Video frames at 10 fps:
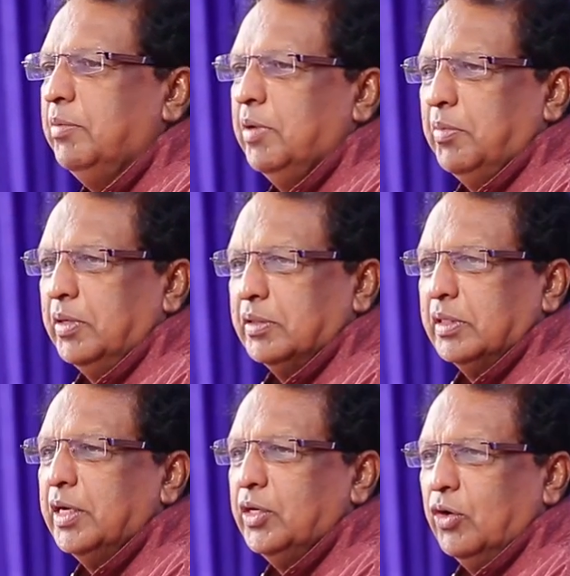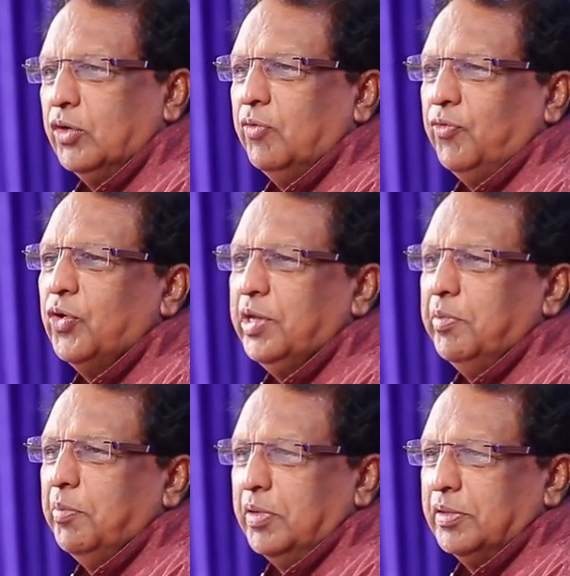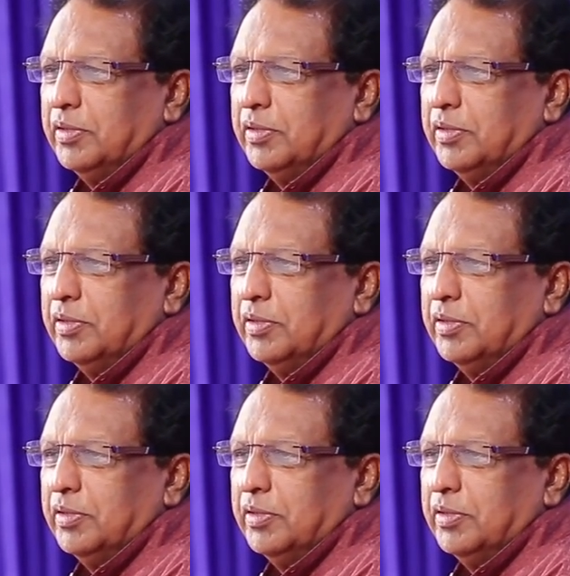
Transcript: members, 30 or 40 members,